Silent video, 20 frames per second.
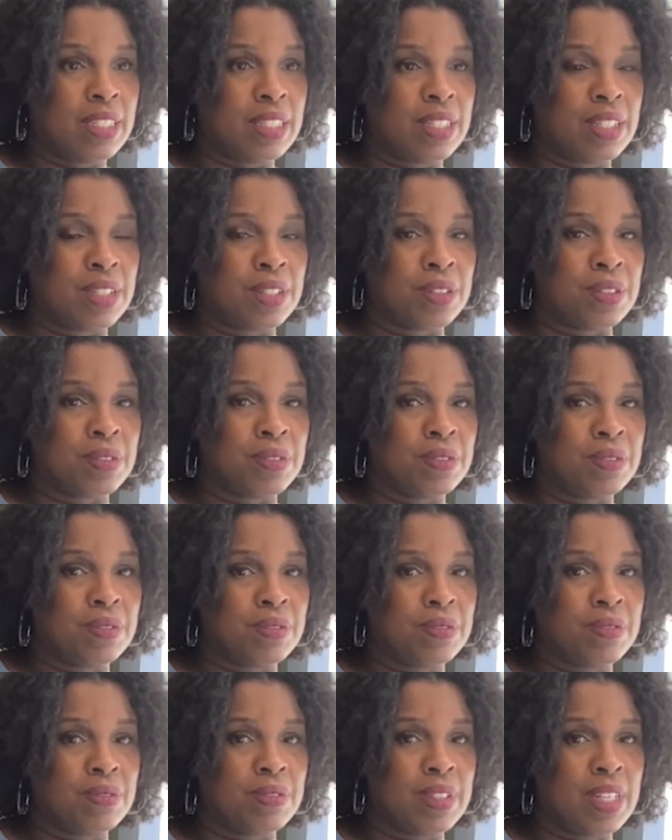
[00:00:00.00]
you know,
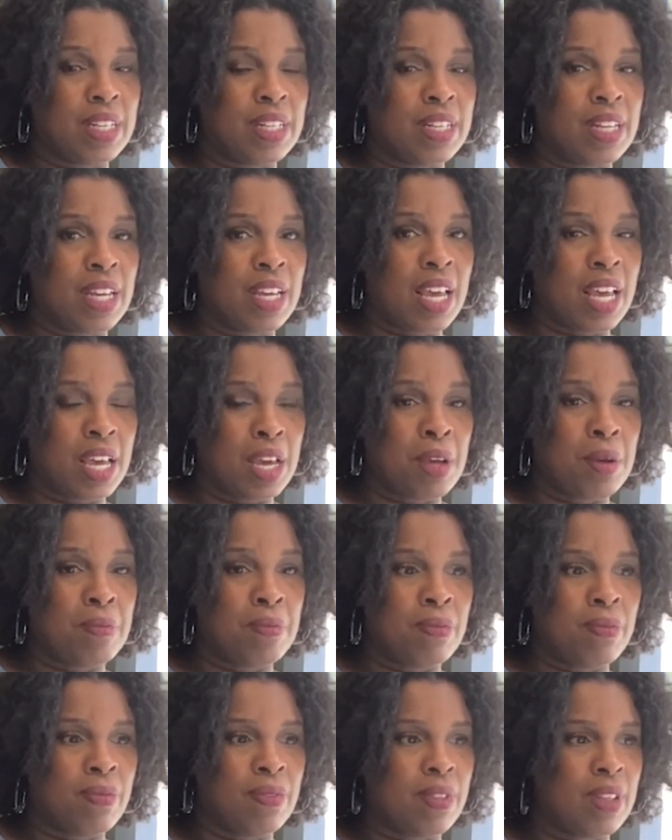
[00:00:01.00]
and they
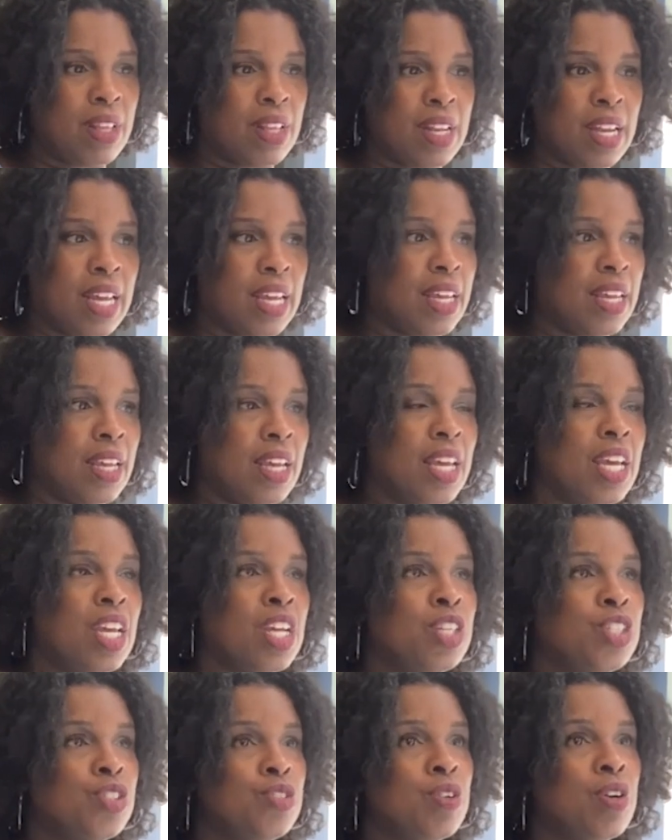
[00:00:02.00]
came like
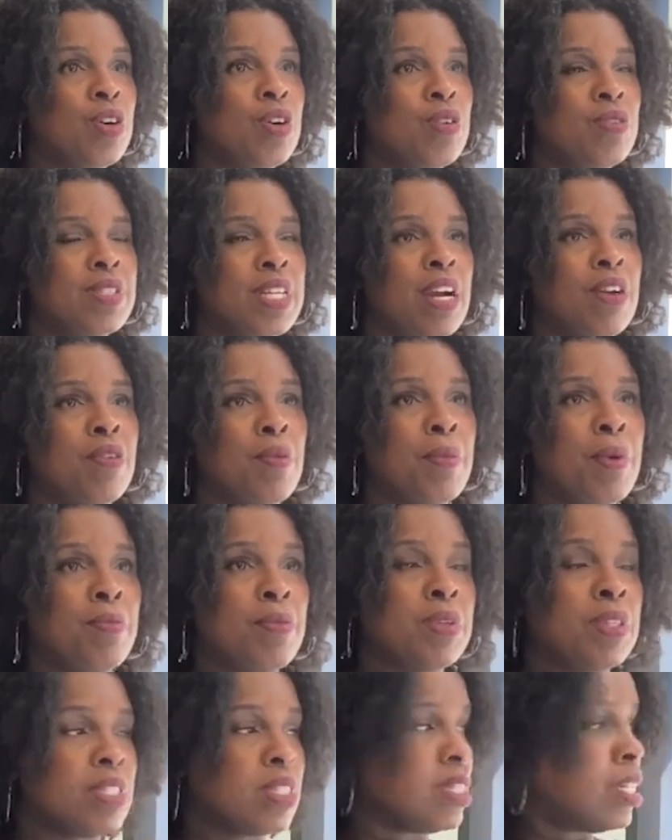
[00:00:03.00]
in droves. I
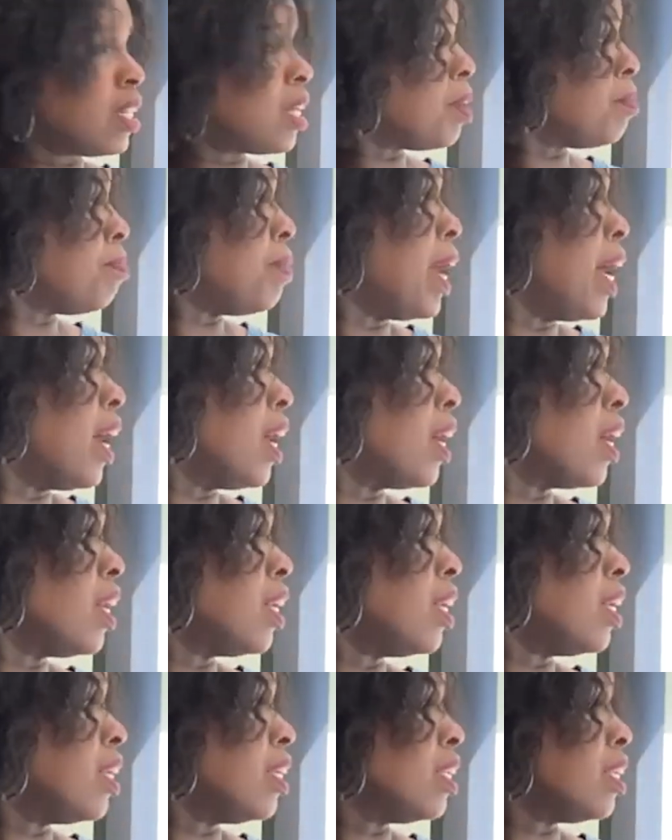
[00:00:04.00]
remember just looking back
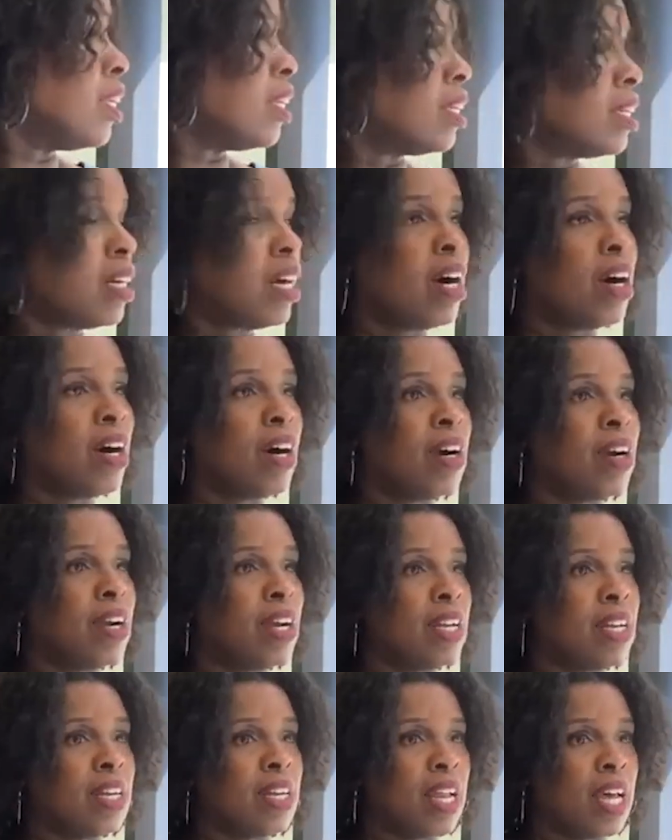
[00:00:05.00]
in the car
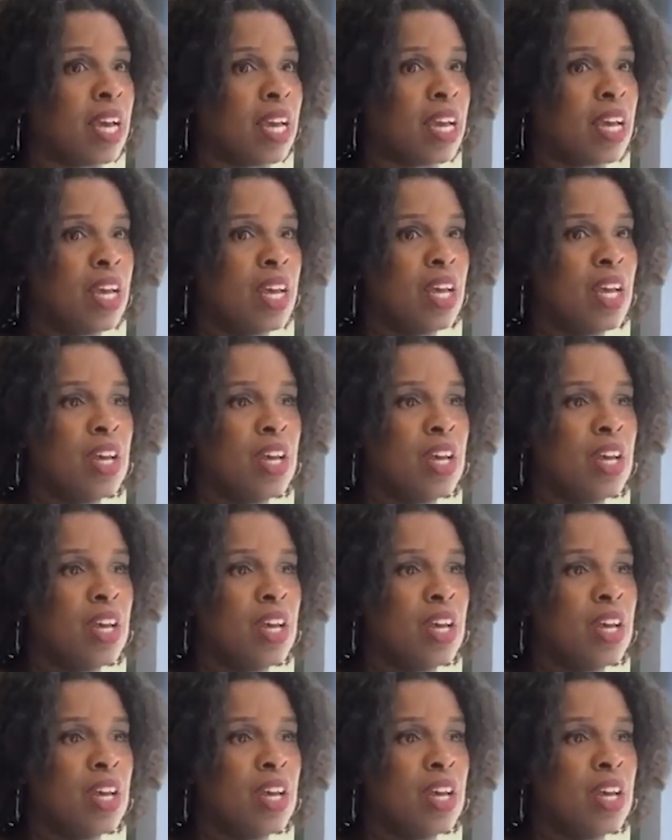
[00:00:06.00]
and like